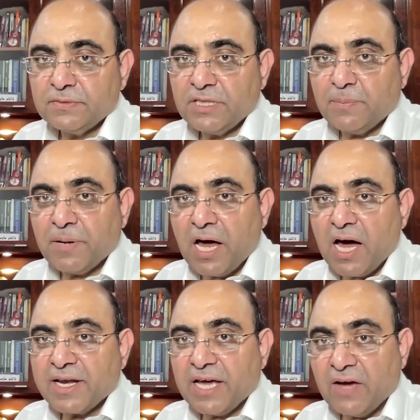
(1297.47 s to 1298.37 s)
The
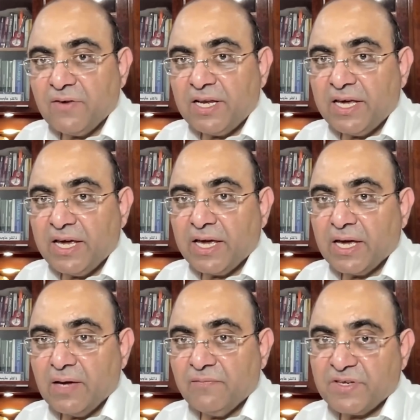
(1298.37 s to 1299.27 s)
plan heavily
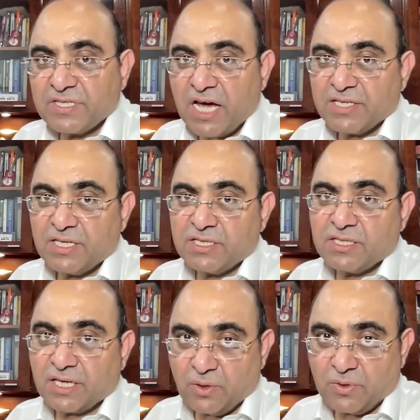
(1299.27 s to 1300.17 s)
emphasizes
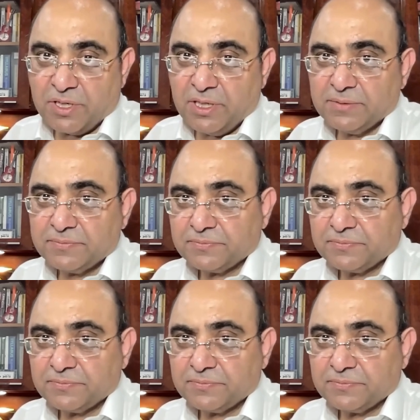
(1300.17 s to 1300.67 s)
security,